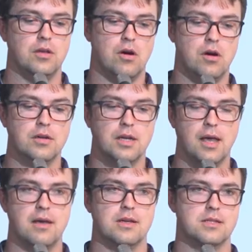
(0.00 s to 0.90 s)
the odd
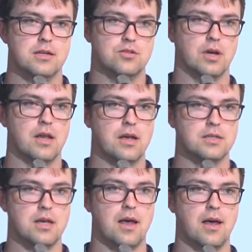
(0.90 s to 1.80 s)
case that your
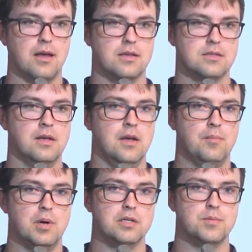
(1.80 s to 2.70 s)
connector has
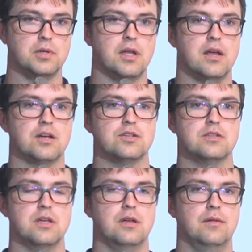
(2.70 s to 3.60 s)
multiple
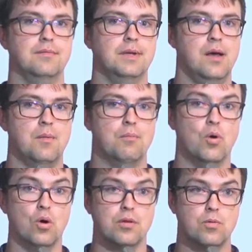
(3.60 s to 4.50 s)
connections in
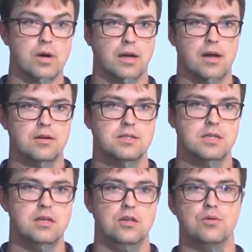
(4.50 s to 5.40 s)
more than one currency,